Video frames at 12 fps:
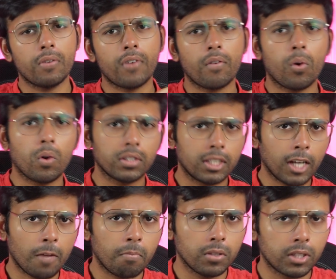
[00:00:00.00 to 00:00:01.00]
you've ever wanted
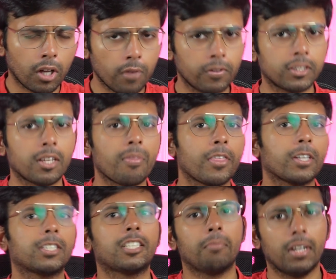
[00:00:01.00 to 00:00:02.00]
Apple to offer something
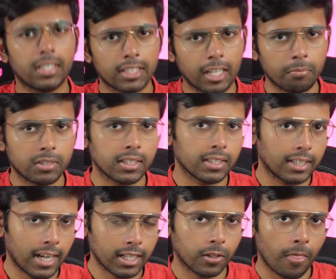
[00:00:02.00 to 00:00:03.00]
similar to Samsung
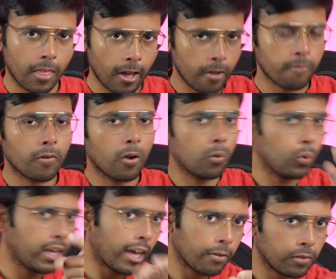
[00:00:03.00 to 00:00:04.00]
DeX on the iPhone,
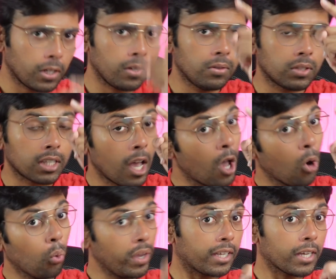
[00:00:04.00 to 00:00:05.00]
we have news,
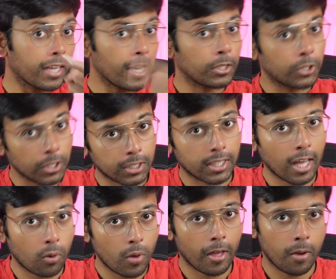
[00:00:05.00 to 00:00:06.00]
we could get just
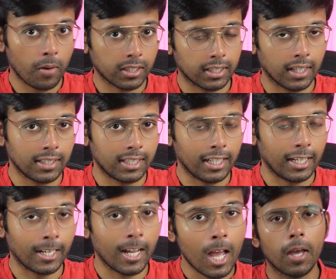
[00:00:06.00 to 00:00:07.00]
that with iOS
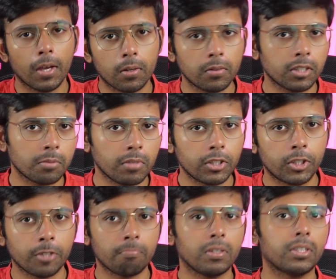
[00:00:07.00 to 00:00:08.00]
19. According to
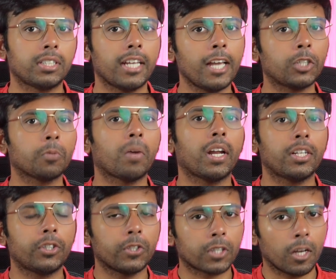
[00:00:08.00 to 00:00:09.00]
Majin Bu, stage
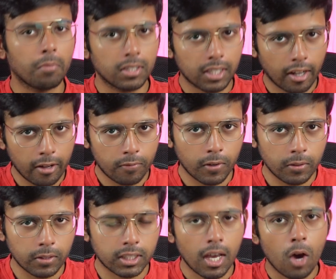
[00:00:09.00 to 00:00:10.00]
managers coming to
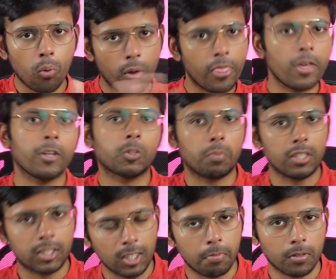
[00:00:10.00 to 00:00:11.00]
iPhones with the
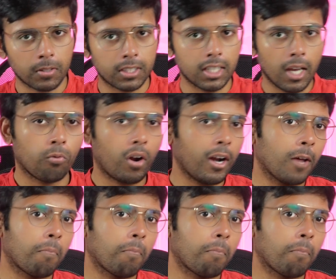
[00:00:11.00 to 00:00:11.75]
USB-C port. Right now,